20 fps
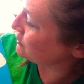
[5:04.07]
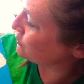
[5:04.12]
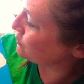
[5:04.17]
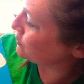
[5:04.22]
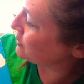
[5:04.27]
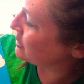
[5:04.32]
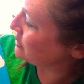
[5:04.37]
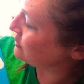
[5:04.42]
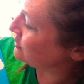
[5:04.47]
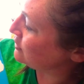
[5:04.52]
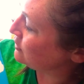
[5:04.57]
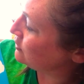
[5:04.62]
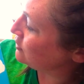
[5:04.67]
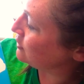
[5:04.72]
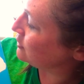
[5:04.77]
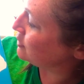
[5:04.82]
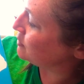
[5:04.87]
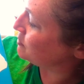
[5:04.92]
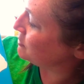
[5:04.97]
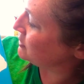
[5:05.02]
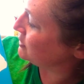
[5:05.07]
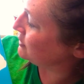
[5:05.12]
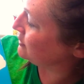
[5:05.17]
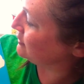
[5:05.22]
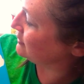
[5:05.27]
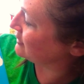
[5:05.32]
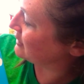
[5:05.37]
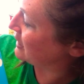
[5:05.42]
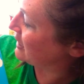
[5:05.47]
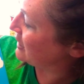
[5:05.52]
reaching to the blue
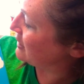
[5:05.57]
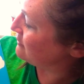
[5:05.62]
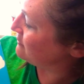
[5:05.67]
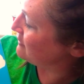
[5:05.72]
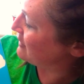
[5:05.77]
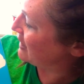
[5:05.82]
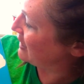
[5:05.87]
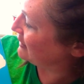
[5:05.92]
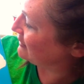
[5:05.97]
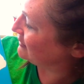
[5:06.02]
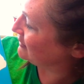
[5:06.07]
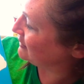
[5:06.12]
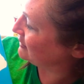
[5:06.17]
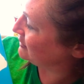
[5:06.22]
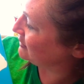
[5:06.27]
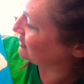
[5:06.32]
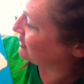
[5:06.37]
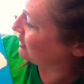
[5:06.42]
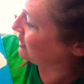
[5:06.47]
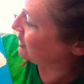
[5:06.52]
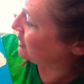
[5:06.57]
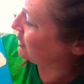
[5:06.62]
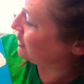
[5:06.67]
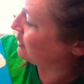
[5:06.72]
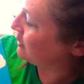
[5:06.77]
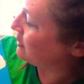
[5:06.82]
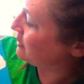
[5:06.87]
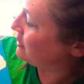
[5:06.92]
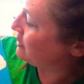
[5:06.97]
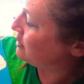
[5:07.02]
sky, vast and
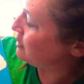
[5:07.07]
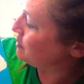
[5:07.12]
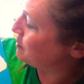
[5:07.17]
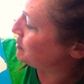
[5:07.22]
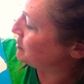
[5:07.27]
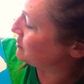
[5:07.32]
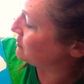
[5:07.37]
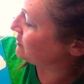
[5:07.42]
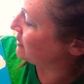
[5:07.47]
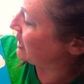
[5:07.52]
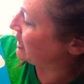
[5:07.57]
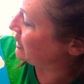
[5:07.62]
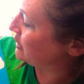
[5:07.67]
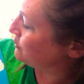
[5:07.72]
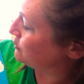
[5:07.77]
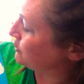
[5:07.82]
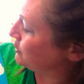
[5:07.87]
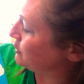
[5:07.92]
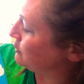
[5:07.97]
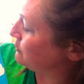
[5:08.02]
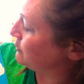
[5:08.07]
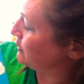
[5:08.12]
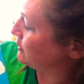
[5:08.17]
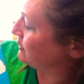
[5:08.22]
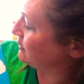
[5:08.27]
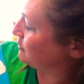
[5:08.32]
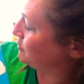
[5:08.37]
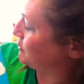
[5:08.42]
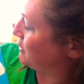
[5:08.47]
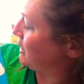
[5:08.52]
tall, providing room for
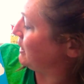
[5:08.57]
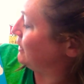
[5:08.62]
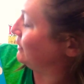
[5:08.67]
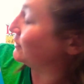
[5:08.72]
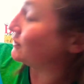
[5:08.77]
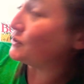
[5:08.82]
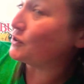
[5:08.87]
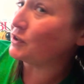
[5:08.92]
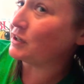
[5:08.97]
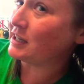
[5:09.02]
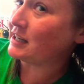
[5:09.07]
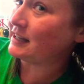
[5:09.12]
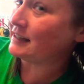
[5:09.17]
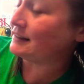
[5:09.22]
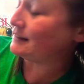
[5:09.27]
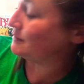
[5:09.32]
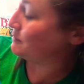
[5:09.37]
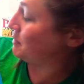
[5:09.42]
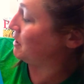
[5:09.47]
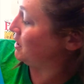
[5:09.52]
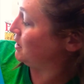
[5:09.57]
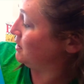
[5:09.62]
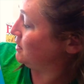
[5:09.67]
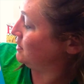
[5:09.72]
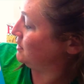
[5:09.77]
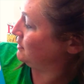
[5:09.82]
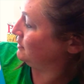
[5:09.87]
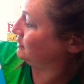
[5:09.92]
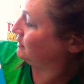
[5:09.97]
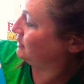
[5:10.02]
the sprouts, green and
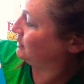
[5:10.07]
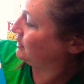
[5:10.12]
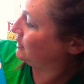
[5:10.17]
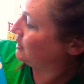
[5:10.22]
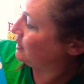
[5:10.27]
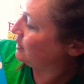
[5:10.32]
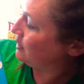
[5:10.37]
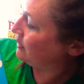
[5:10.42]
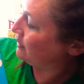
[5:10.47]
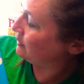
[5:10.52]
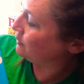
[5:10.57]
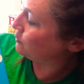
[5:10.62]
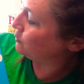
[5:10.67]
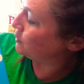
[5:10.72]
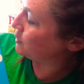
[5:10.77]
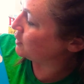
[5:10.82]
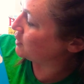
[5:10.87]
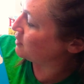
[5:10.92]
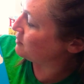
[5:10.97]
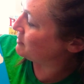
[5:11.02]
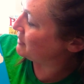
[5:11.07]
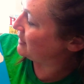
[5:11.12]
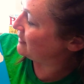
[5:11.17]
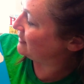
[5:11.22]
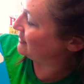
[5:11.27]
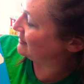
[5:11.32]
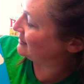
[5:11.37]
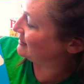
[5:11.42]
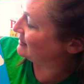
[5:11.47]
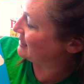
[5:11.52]
small. Worn by
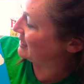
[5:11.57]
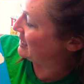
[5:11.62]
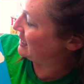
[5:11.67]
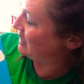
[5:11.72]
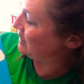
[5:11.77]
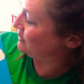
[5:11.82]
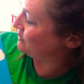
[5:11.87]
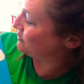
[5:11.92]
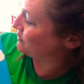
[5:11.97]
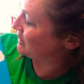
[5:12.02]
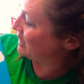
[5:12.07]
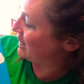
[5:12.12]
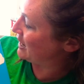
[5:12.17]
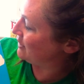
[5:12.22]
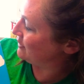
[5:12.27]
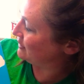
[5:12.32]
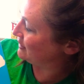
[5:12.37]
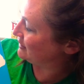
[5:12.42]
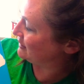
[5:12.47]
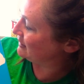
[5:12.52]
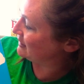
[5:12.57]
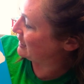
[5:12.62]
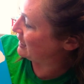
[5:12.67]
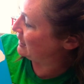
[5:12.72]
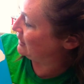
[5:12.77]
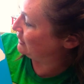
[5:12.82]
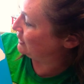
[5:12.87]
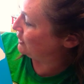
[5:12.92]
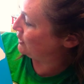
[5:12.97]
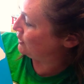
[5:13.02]
the sun, round and
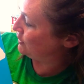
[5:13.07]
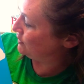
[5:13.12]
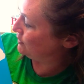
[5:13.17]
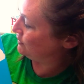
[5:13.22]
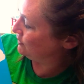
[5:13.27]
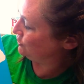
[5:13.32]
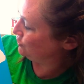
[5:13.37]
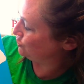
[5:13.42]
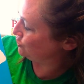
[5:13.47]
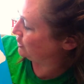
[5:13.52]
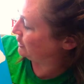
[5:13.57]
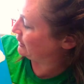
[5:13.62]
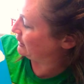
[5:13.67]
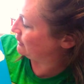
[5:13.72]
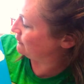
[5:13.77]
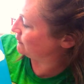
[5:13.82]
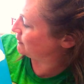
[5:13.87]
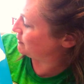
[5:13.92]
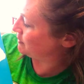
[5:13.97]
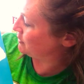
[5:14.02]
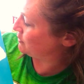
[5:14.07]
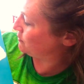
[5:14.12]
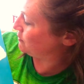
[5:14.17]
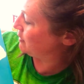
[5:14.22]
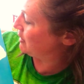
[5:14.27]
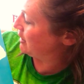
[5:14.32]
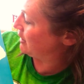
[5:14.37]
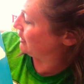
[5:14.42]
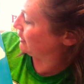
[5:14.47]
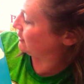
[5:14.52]
yellow, drinking from the
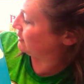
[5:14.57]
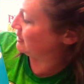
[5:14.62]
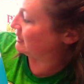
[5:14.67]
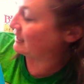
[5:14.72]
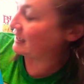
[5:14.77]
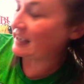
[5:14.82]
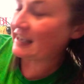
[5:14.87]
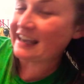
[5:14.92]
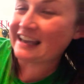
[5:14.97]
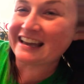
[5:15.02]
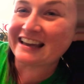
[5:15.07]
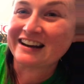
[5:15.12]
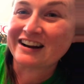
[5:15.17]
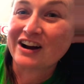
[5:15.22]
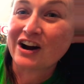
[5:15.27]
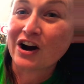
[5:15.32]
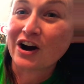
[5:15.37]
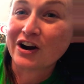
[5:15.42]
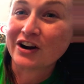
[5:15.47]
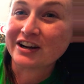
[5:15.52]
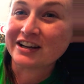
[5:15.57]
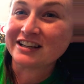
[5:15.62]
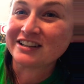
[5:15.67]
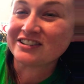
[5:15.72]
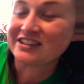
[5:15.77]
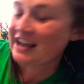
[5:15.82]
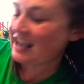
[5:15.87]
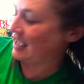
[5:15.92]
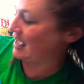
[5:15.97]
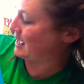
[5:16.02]
watering can,
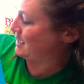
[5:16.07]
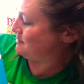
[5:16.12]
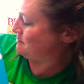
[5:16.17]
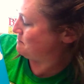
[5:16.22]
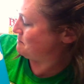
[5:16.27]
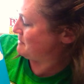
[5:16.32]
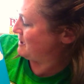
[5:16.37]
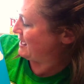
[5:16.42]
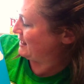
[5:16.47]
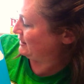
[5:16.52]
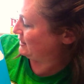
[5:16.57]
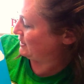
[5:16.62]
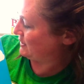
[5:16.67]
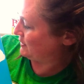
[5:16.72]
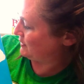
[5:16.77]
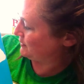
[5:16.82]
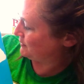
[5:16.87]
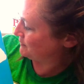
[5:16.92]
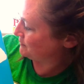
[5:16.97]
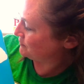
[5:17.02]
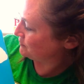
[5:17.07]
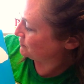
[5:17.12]
orange and mellow.